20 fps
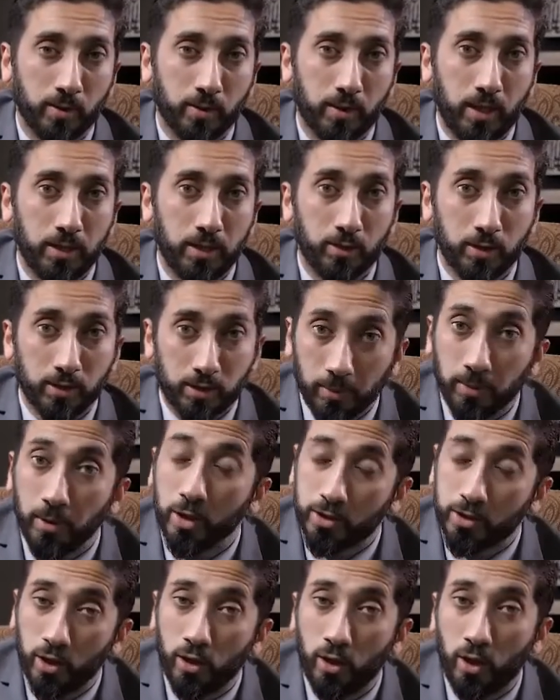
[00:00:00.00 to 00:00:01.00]
Okay, so it's
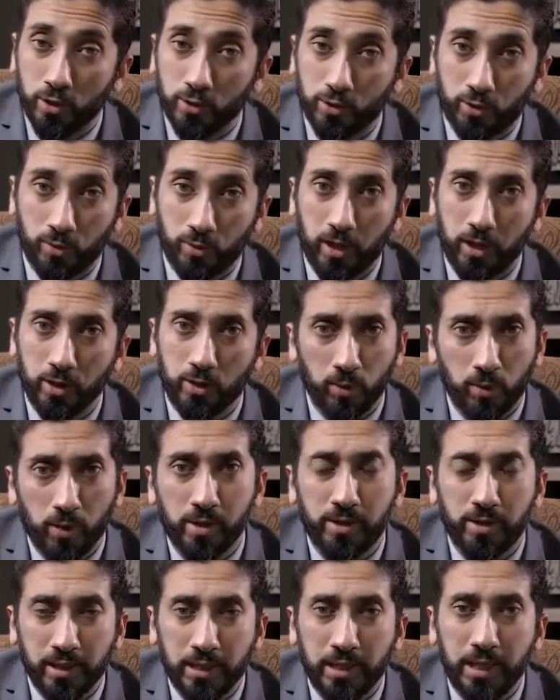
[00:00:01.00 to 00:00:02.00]
a long surah,
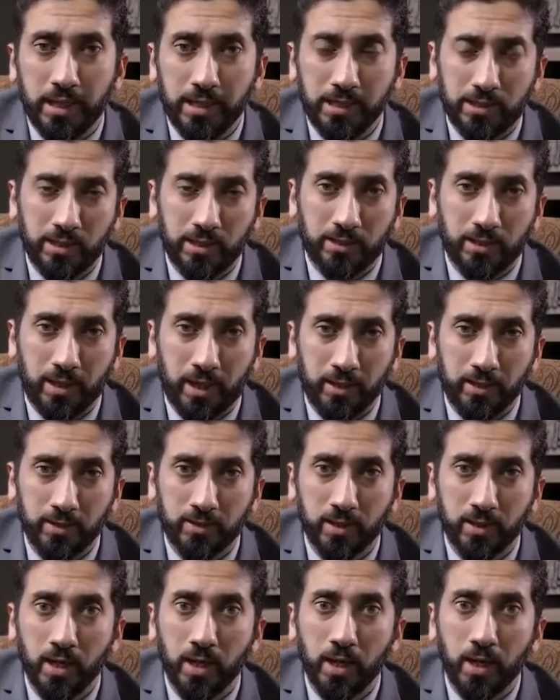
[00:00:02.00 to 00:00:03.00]
286
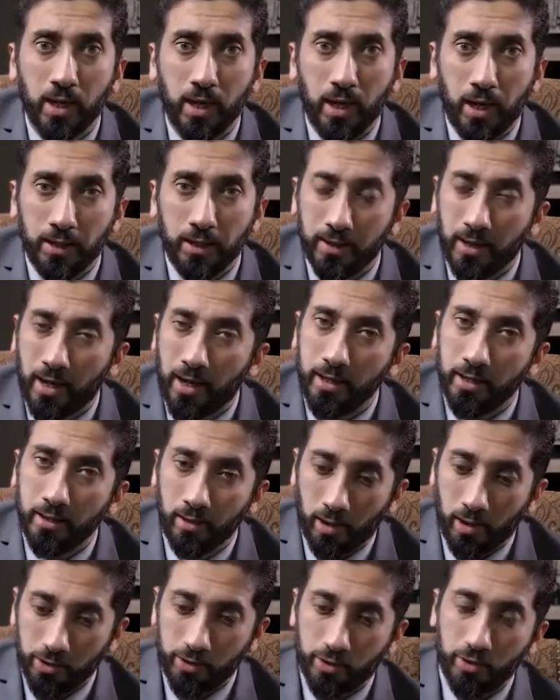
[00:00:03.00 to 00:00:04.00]
ayahs, and
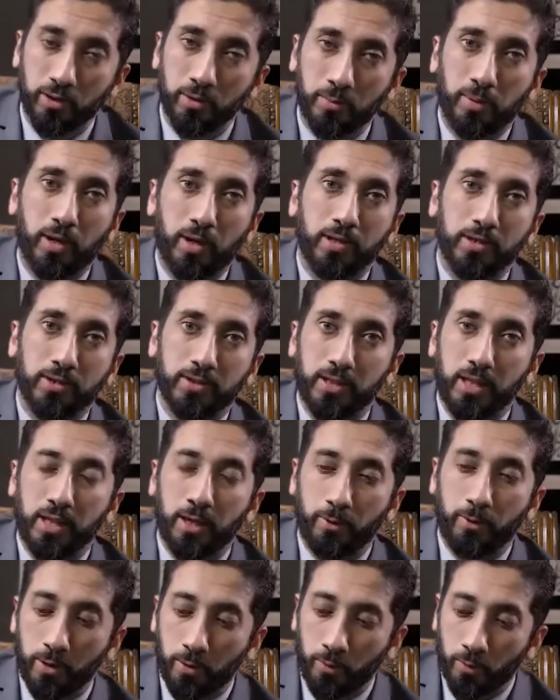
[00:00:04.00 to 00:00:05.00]
9 logical parts.
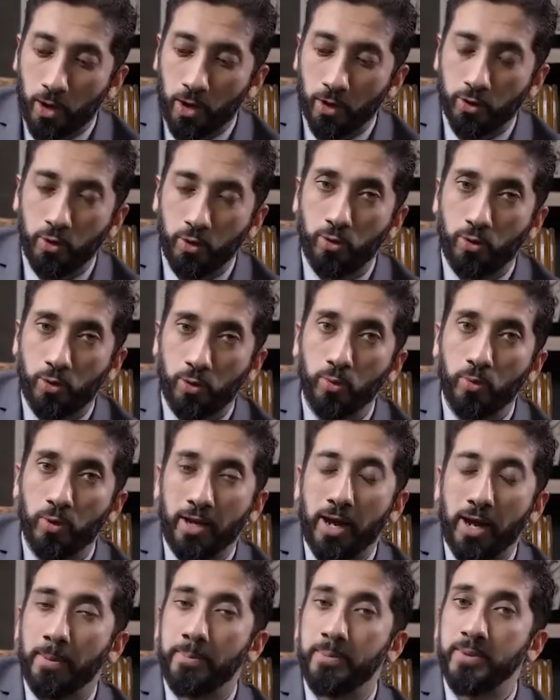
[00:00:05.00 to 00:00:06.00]
And I want to walk you through
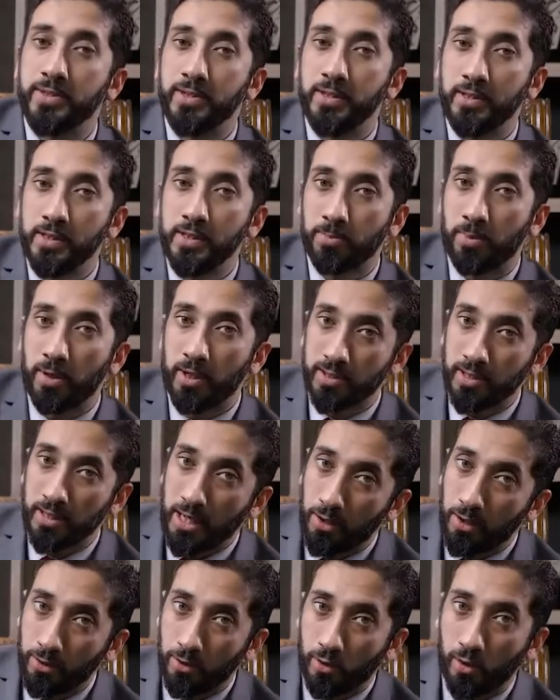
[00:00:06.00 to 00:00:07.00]
what happens in these parts
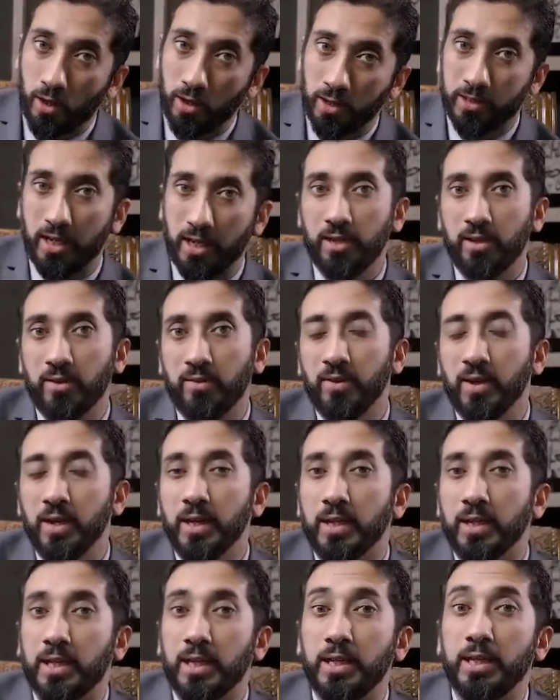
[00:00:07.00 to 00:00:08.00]
and how they're all kind of
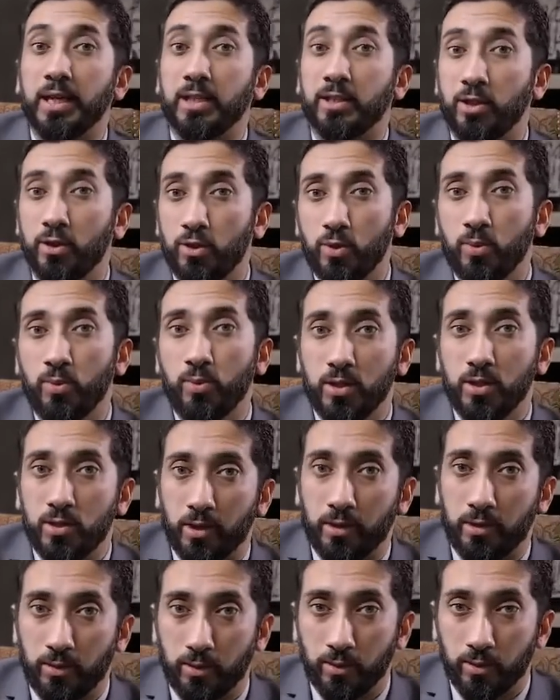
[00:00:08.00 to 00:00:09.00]
connected to each
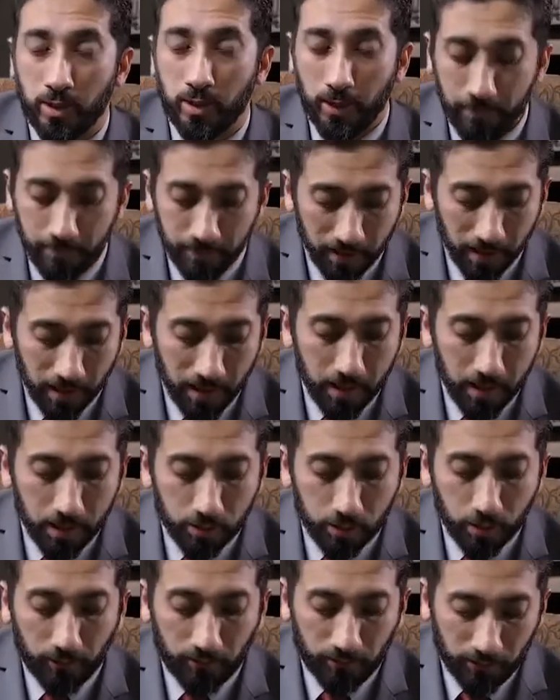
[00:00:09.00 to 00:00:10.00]
other. Okay,
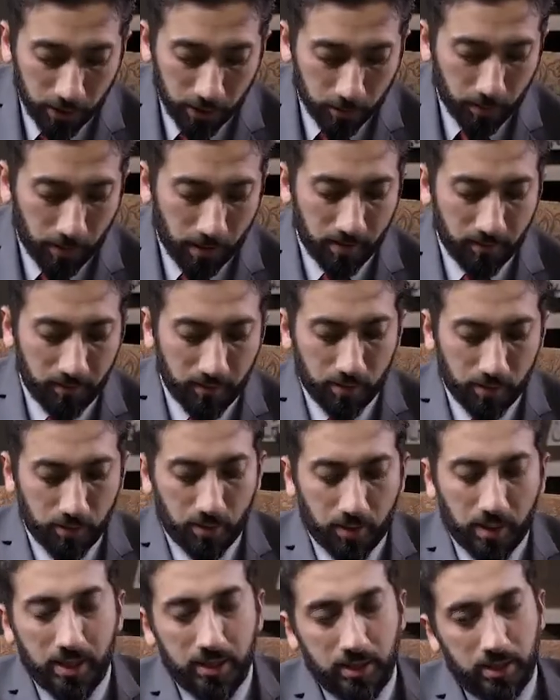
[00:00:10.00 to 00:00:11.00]
so the first part of the
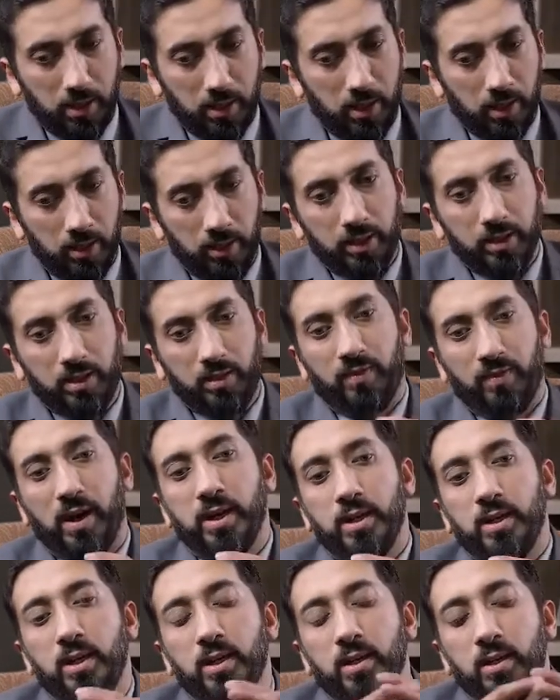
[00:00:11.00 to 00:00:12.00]
surah is Allah
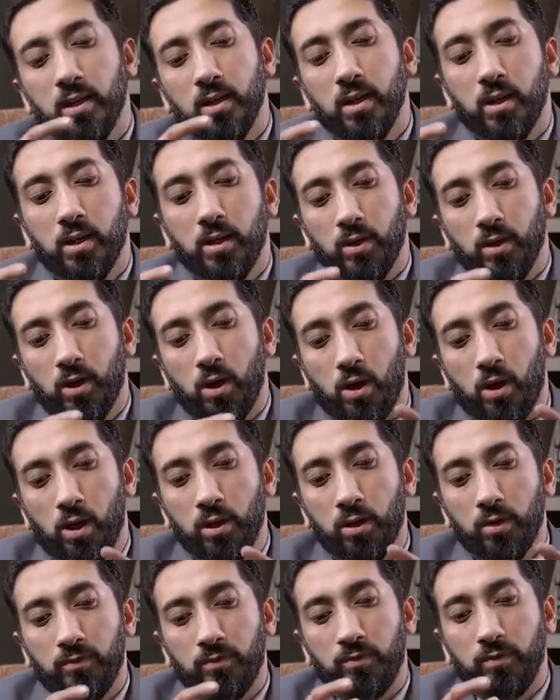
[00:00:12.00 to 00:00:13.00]
dividing
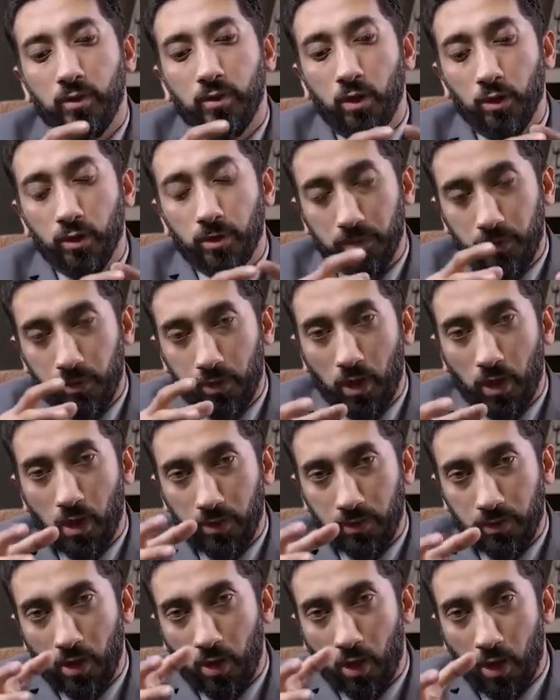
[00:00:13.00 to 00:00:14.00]
all of, you know,
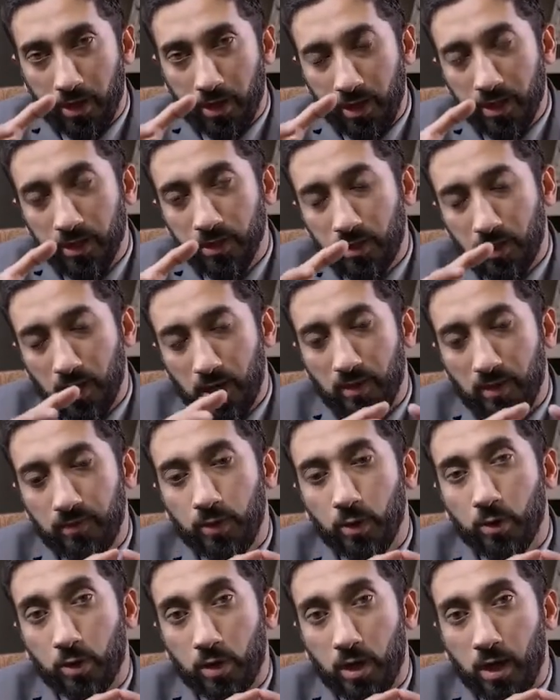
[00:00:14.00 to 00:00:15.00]
the audience
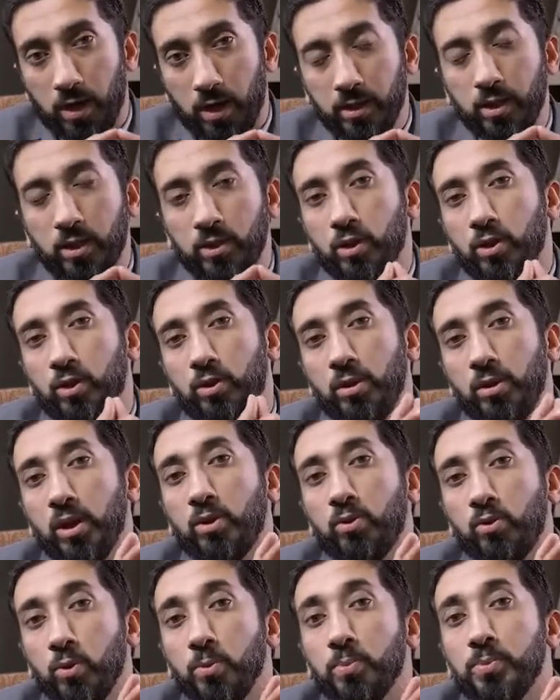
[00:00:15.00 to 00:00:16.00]
of the Quran into 3
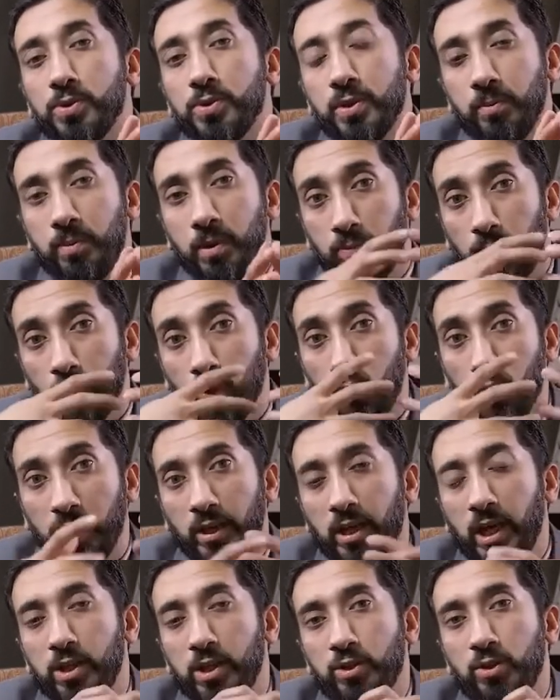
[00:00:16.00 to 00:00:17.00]
groups. The people who
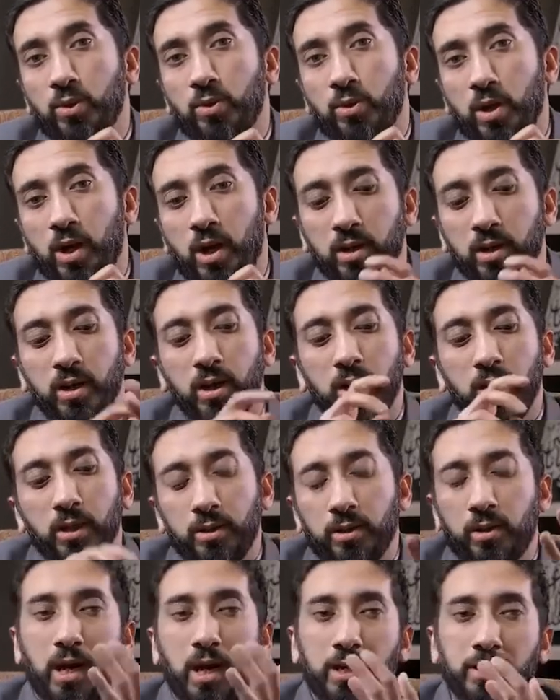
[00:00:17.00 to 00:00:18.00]
engage the Quran,
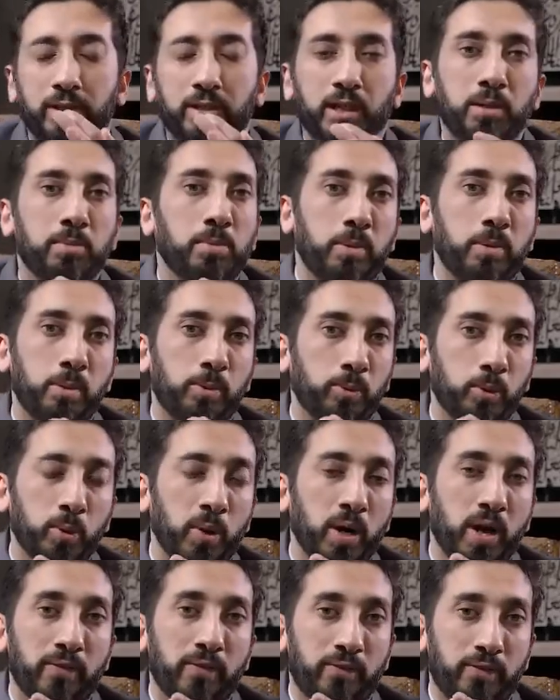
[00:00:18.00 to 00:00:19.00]
they're either going to be people
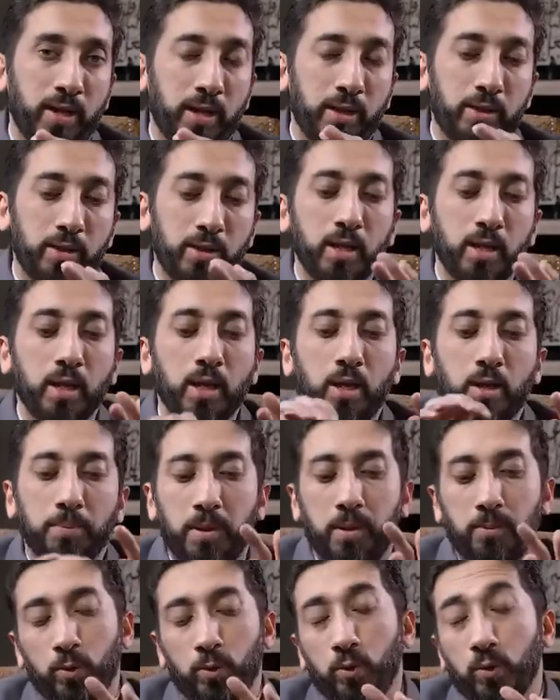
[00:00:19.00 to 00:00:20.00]
who have faith,
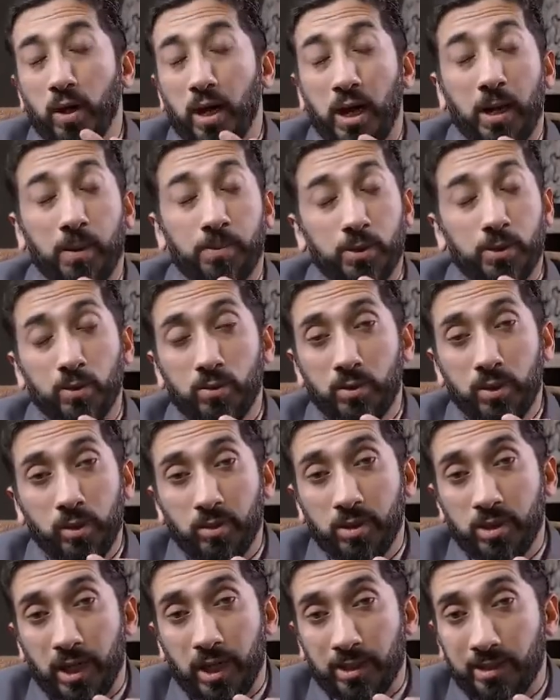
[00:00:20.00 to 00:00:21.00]
people who absolutely
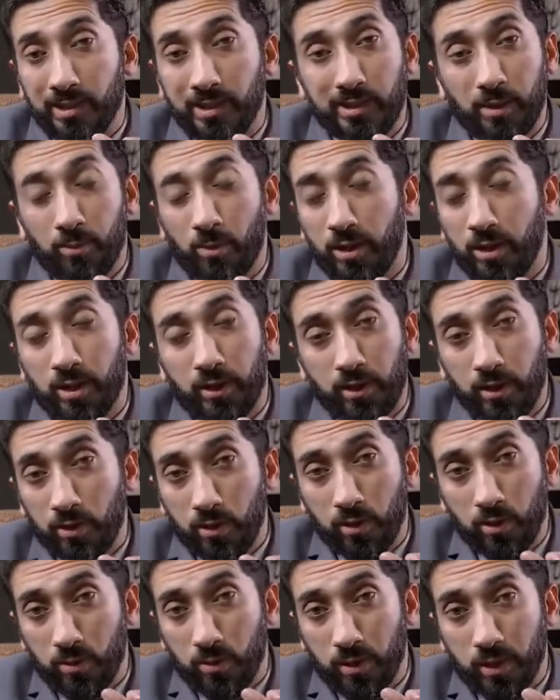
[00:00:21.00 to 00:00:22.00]
reject it, they want nothing
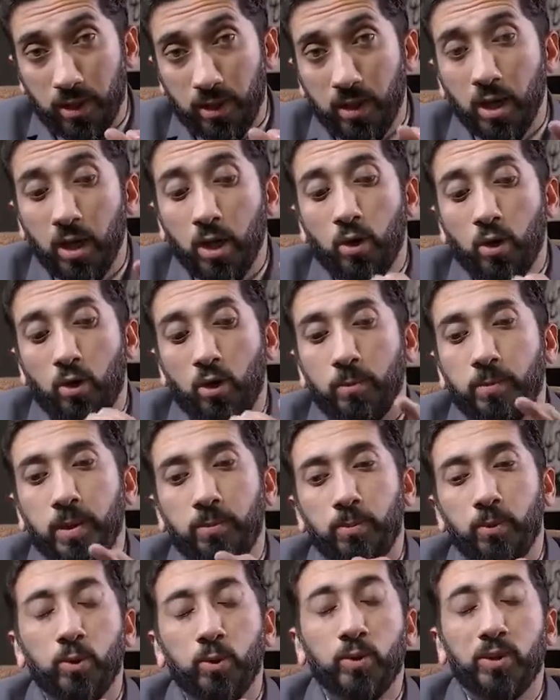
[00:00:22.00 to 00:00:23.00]
to do with it, or
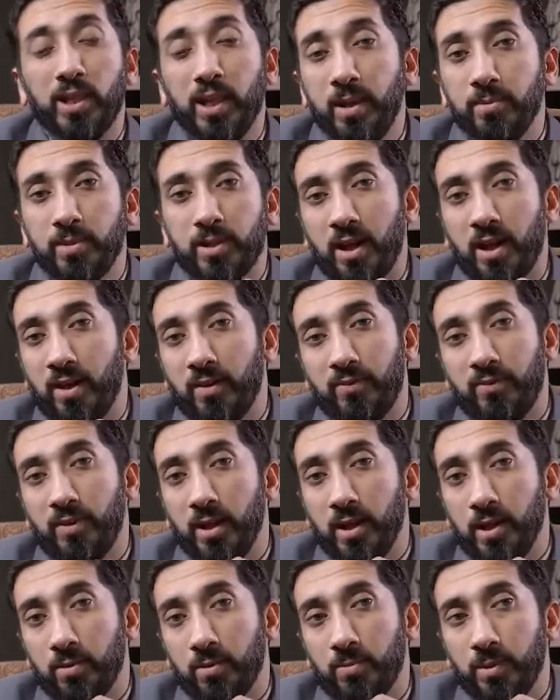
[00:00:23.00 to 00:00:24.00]
people who claim to have
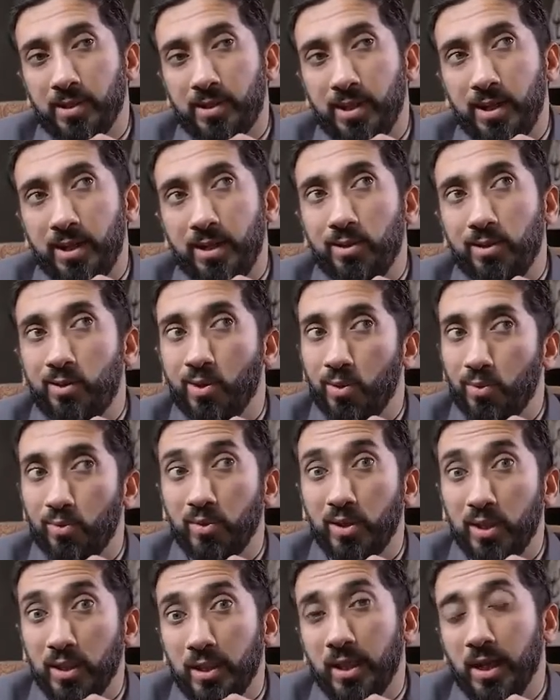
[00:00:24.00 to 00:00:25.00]
faith, but they don't
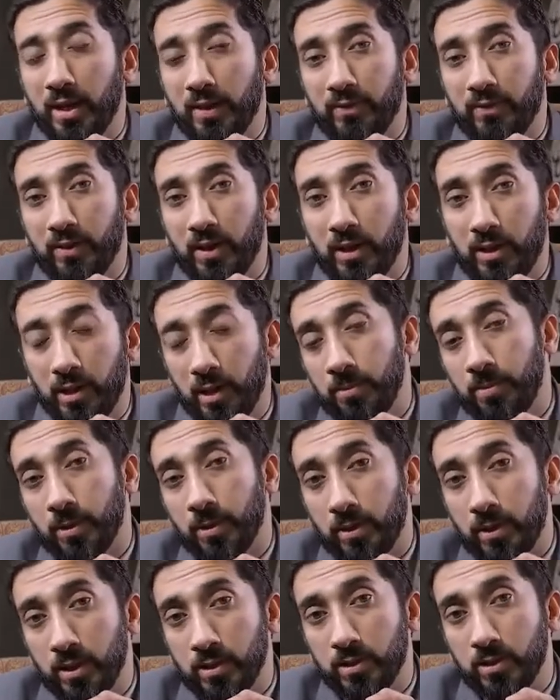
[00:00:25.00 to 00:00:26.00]
really have faith,
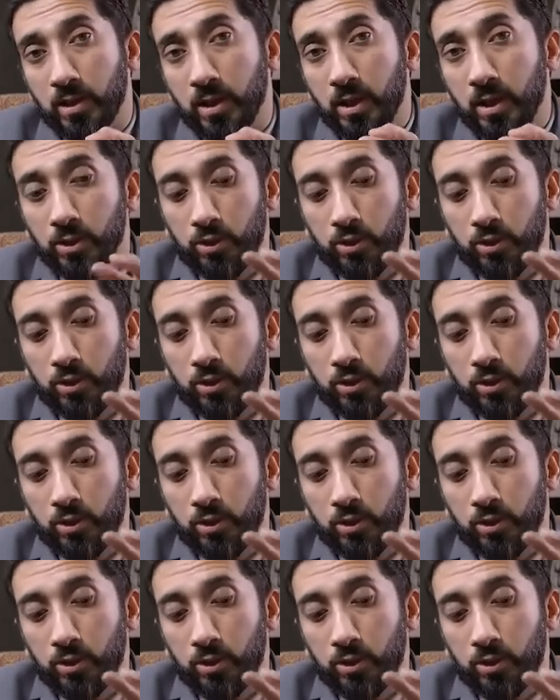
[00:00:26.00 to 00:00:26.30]
hypocrites.